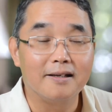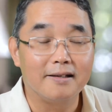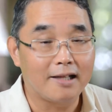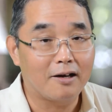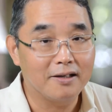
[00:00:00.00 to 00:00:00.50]

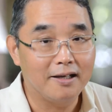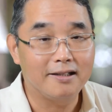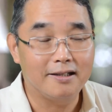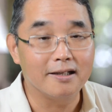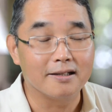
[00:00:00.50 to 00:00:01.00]
Now here
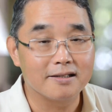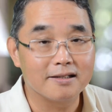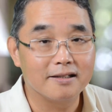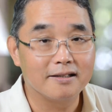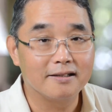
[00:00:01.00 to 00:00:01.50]
it is.
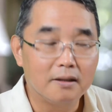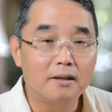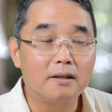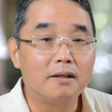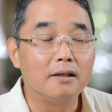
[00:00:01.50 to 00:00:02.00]

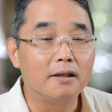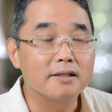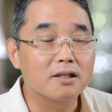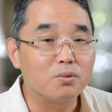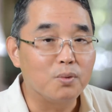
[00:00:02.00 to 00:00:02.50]

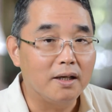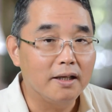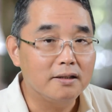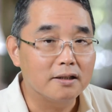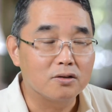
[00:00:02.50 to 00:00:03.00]
It's
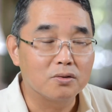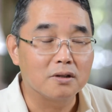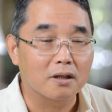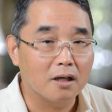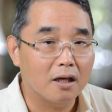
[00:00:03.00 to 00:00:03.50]
related to
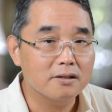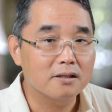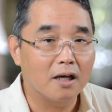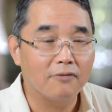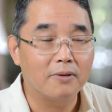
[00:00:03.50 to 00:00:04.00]
the
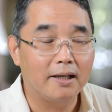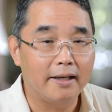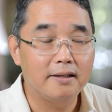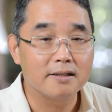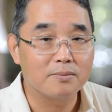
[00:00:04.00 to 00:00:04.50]
cost of
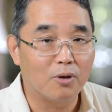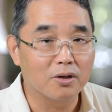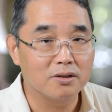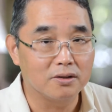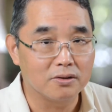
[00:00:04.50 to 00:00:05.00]
lender's
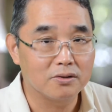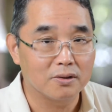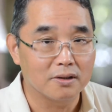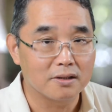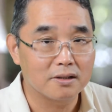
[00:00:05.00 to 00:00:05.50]
mortgage
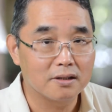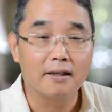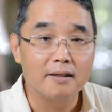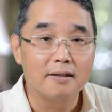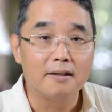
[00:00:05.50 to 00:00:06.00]
insurance.
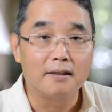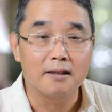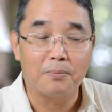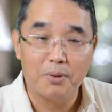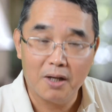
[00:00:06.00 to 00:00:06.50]

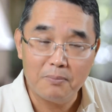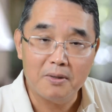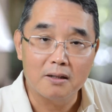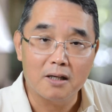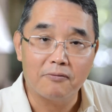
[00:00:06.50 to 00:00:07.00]
The
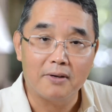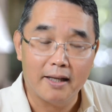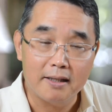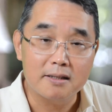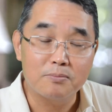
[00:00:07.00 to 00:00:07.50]
premium of
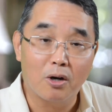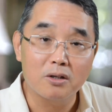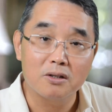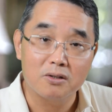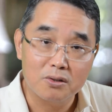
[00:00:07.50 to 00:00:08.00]
lender's
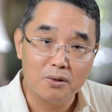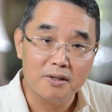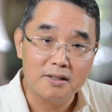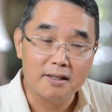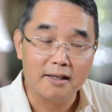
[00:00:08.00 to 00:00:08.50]
mortgage
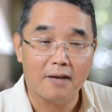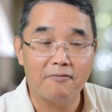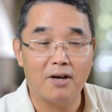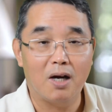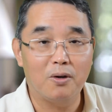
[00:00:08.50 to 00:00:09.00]
insurance can
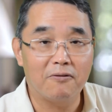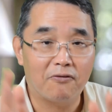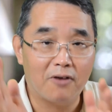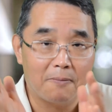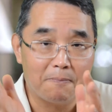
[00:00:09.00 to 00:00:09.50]
vary
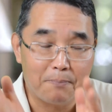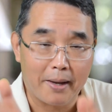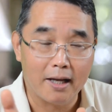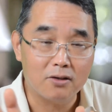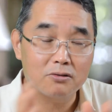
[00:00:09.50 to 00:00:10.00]
from
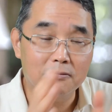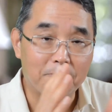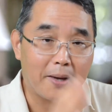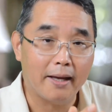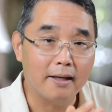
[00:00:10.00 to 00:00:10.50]
bank to
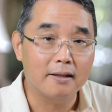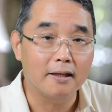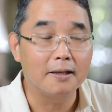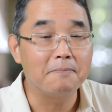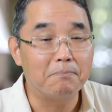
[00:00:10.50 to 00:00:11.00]
bank
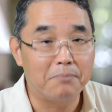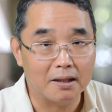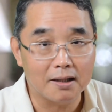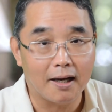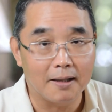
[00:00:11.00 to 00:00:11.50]
in
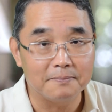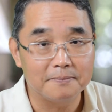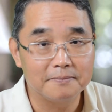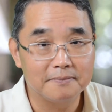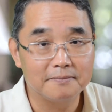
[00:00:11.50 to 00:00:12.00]
big time.
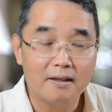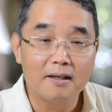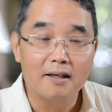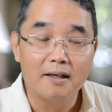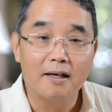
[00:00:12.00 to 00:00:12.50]

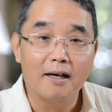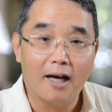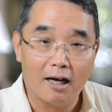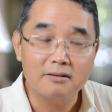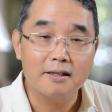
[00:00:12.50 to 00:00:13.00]

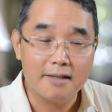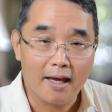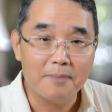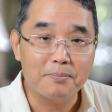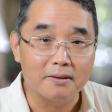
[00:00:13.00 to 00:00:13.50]
How does it
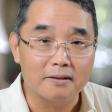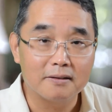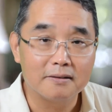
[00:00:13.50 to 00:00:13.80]
happen?